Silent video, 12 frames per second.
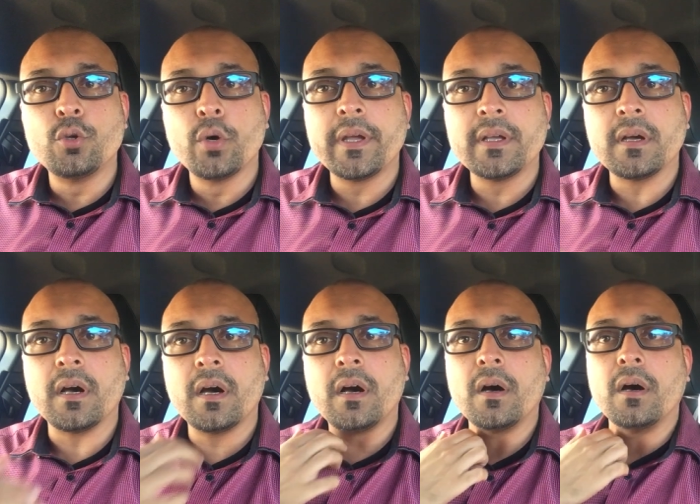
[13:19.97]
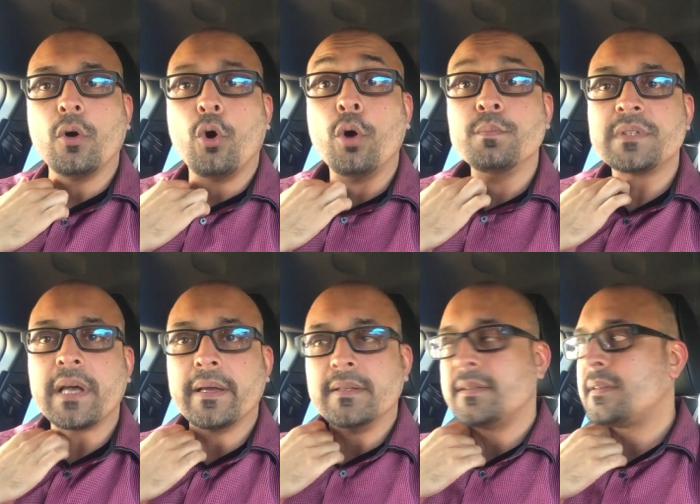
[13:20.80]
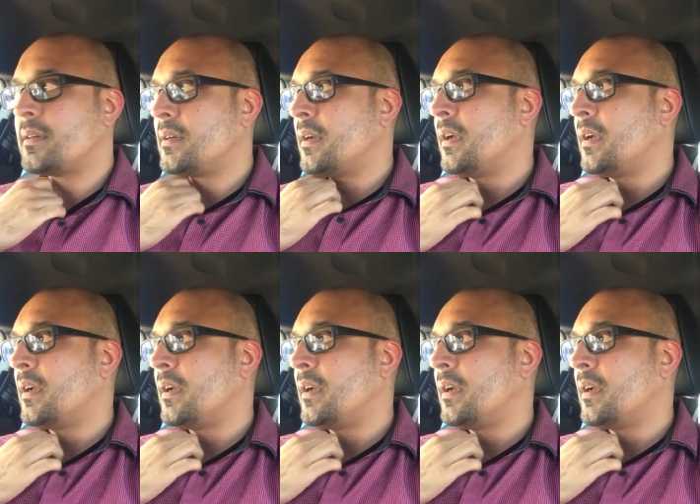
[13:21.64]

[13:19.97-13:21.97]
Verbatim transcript: doing home science.